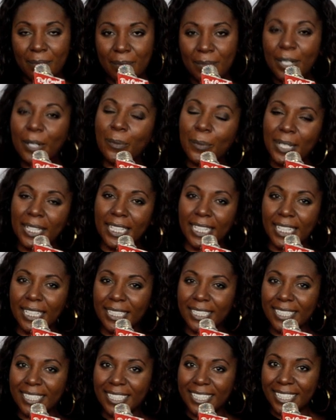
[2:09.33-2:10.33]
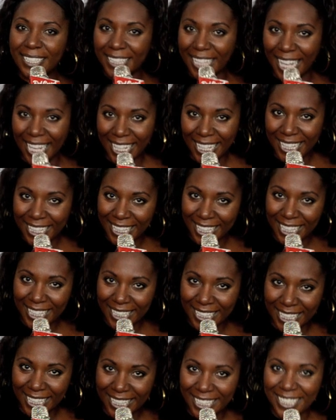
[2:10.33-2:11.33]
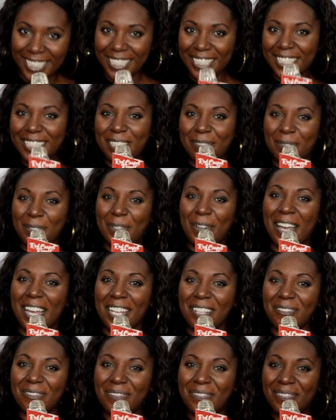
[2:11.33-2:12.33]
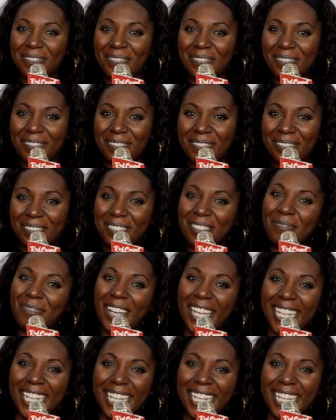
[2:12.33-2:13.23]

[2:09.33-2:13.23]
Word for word: No, really. Like, click, click. Subscribe. Bye,